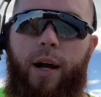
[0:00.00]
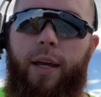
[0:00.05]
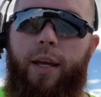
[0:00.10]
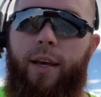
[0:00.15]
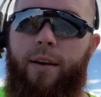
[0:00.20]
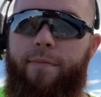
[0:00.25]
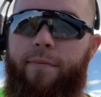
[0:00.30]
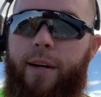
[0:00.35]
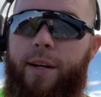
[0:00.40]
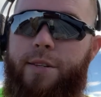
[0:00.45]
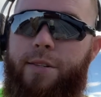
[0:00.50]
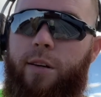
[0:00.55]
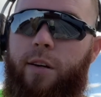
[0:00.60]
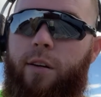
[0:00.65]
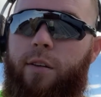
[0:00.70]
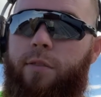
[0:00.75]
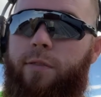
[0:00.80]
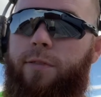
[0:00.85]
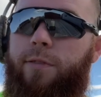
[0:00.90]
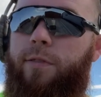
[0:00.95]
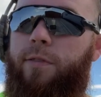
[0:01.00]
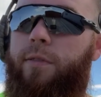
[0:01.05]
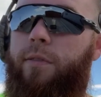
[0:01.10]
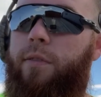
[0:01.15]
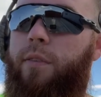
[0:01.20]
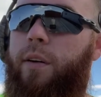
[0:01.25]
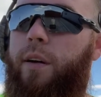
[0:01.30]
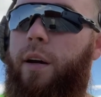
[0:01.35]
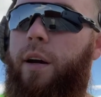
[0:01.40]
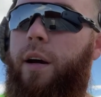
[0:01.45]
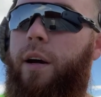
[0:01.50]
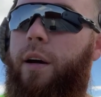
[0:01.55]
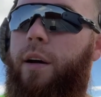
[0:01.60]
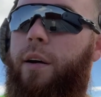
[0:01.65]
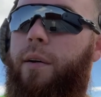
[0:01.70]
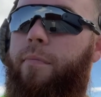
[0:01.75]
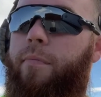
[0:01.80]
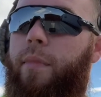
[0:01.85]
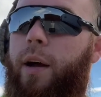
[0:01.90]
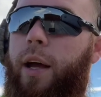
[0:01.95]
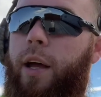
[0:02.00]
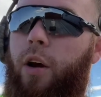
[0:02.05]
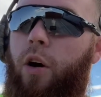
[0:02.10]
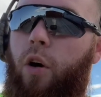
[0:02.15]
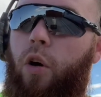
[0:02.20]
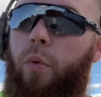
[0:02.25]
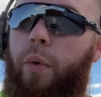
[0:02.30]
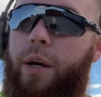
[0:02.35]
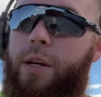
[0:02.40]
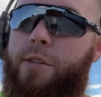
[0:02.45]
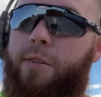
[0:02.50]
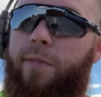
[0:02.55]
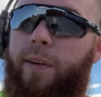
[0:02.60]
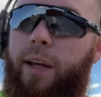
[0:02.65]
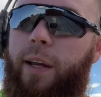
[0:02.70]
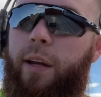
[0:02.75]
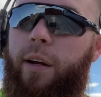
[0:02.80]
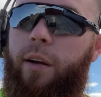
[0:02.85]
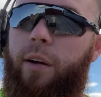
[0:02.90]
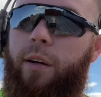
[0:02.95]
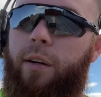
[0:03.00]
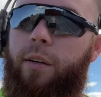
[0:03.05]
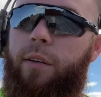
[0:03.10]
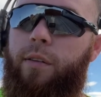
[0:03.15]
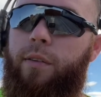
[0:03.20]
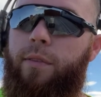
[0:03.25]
give myself, I always figure